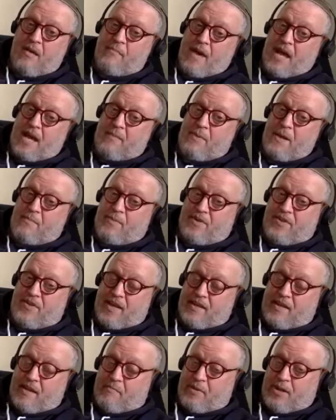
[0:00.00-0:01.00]
Many people
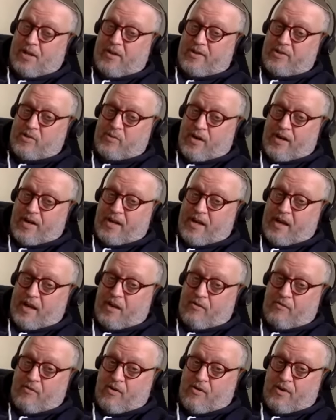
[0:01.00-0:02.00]
think that because we're in a
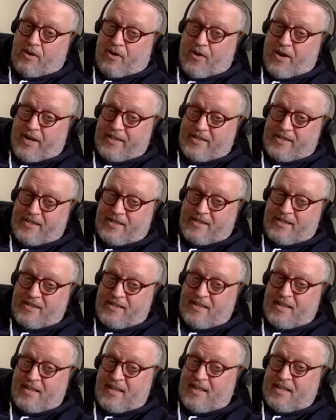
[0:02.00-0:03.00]
corona crisis,
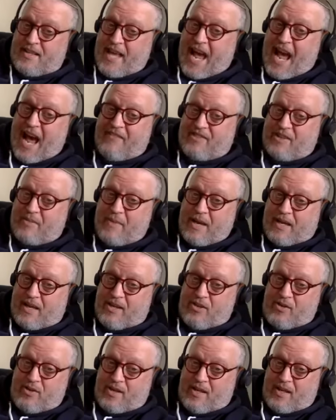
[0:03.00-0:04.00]
they have to make
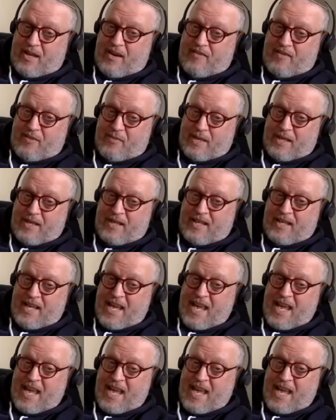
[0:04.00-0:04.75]
a unity government.